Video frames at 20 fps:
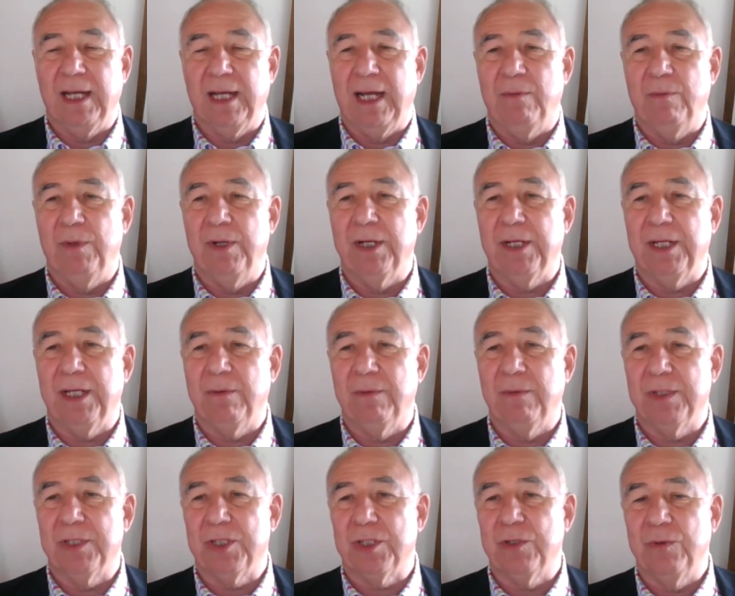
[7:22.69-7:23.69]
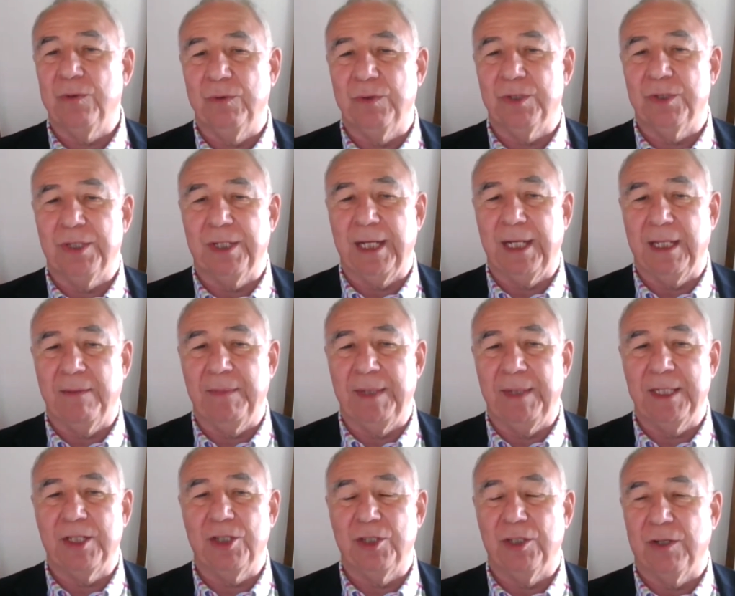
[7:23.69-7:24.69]
and working with schools to get the
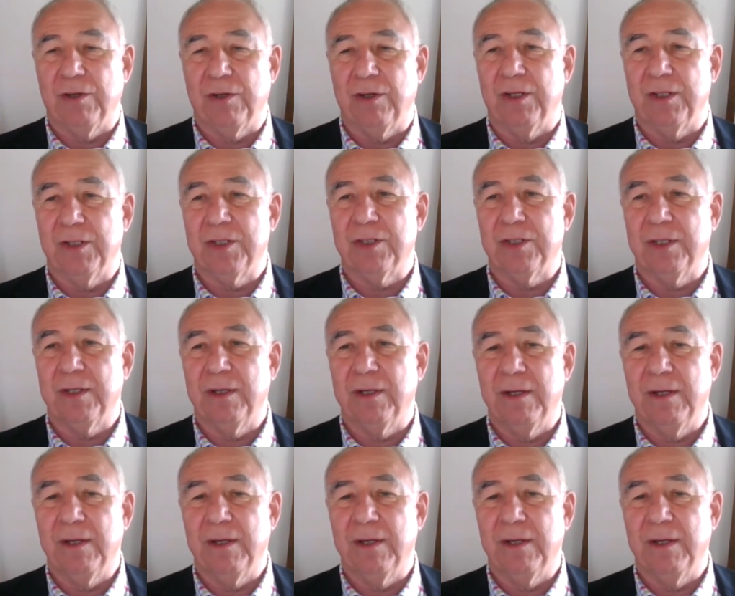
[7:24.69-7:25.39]
message across.